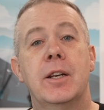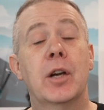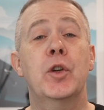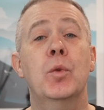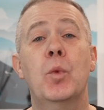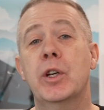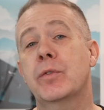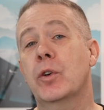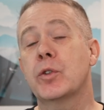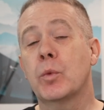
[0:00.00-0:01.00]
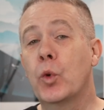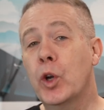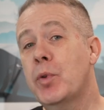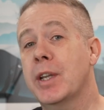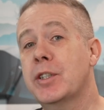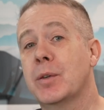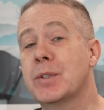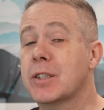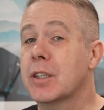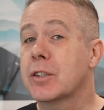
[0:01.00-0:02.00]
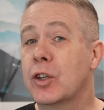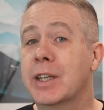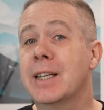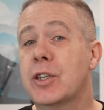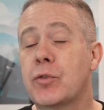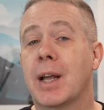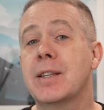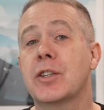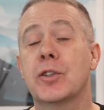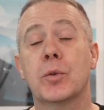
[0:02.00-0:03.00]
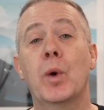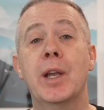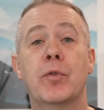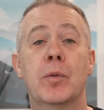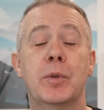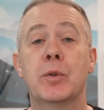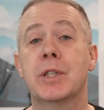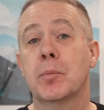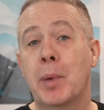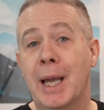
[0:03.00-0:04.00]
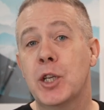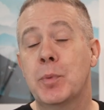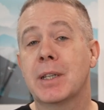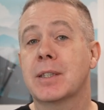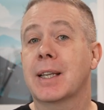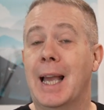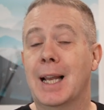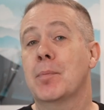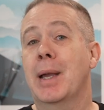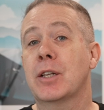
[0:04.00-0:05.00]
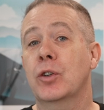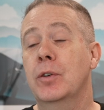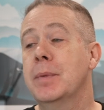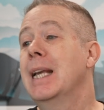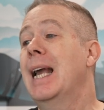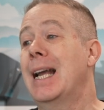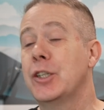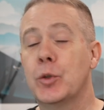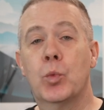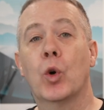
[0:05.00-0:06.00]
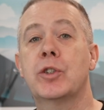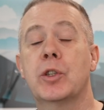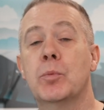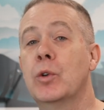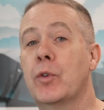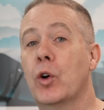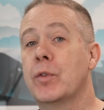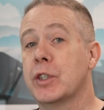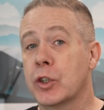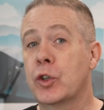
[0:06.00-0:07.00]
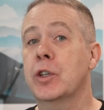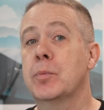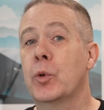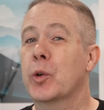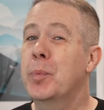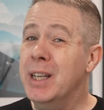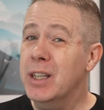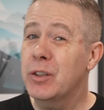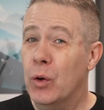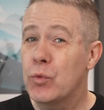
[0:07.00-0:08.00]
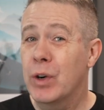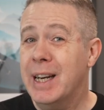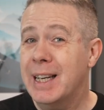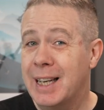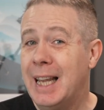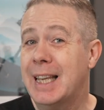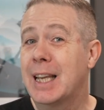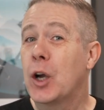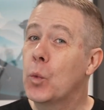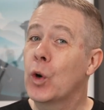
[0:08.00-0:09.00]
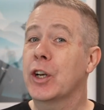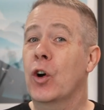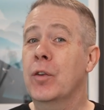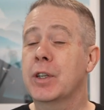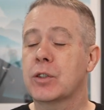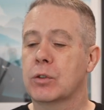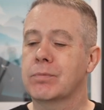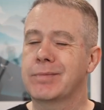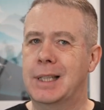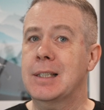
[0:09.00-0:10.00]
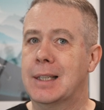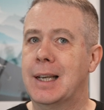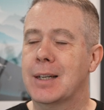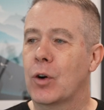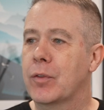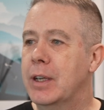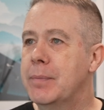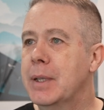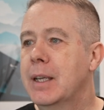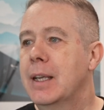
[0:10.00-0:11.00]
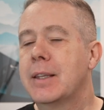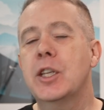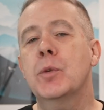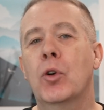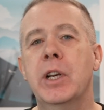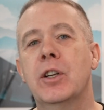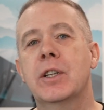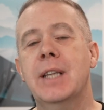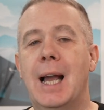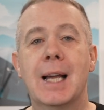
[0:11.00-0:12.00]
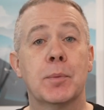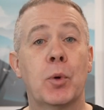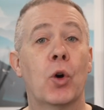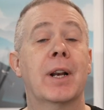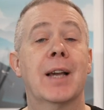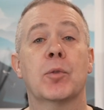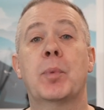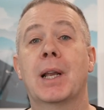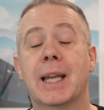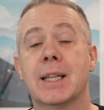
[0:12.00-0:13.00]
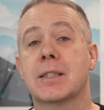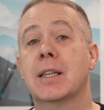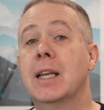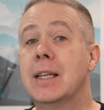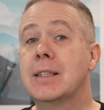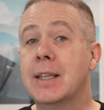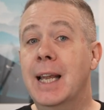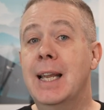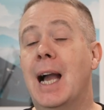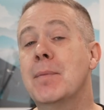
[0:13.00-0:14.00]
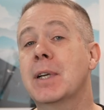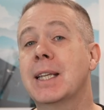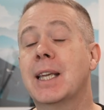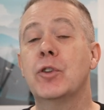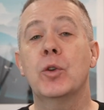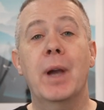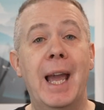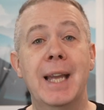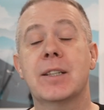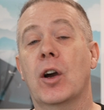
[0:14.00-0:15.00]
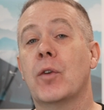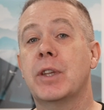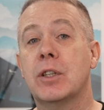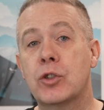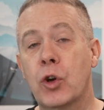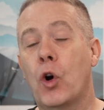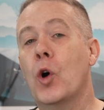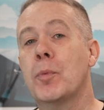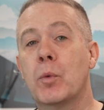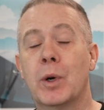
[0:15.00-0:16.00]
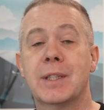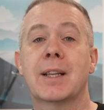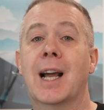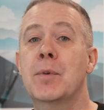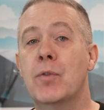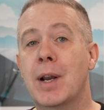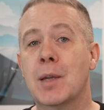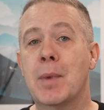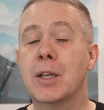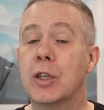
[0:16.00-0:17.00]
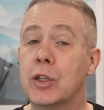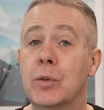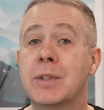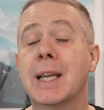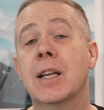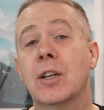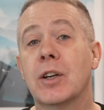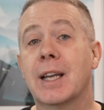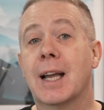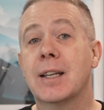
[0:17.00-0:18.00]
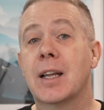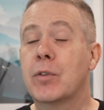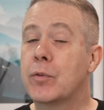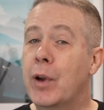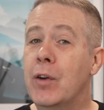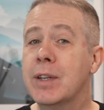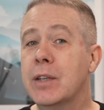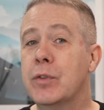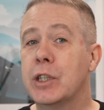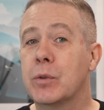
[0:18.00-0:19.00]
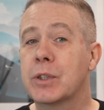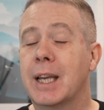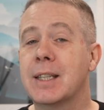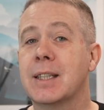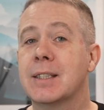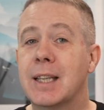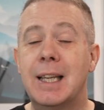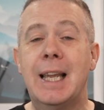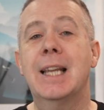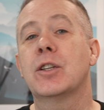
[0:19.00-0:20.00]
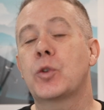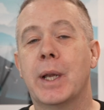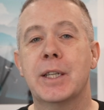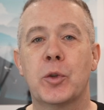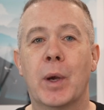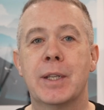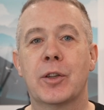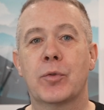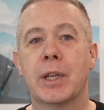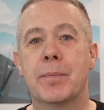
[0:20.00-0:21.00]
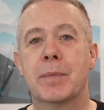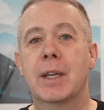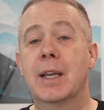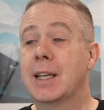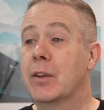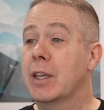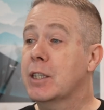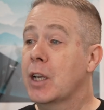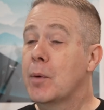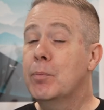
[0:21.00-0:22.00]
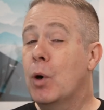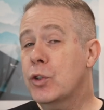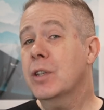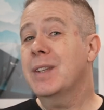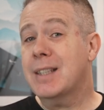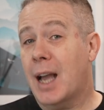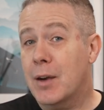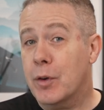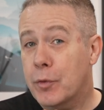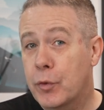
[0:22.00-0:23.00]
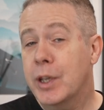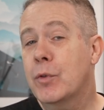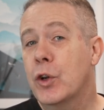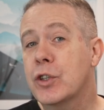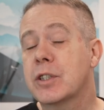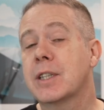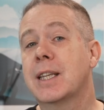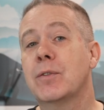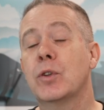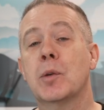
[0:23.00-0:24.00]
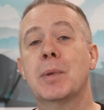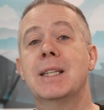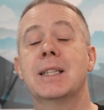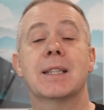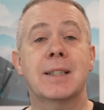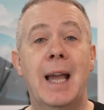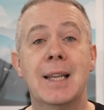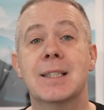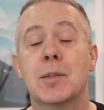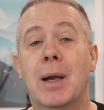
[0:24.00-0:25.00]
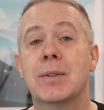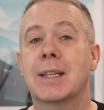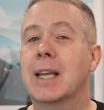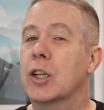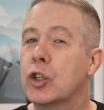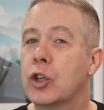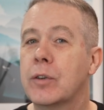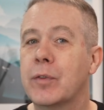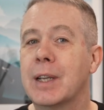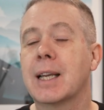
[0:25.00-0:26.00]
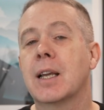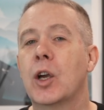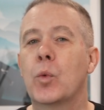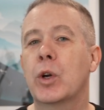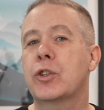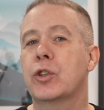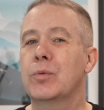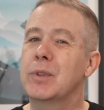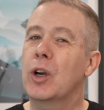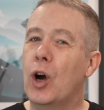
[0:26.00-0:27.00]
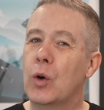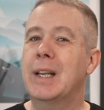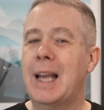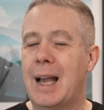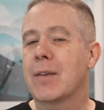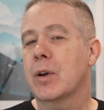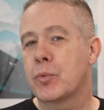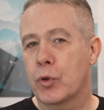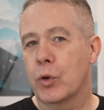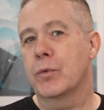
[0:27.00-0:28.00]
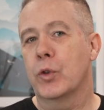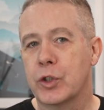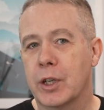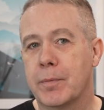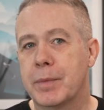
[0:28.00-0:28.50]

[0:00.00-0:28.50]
Now, if you're one of those WordPress users that's looking to transition away from using page builders like Elementor, and you want to move over to Gutenberg, but you don't really like what it offers or doesn't kind of offer, then you probably looked at the block level plugins. Today, I'm going to give you eight of the top ones that I would recommend you take a look at for various different use cases in twenty twenty-three. Now, these, most of these have free versions to give you the ability to test them out to get a good feeling. One or two only have a pro version.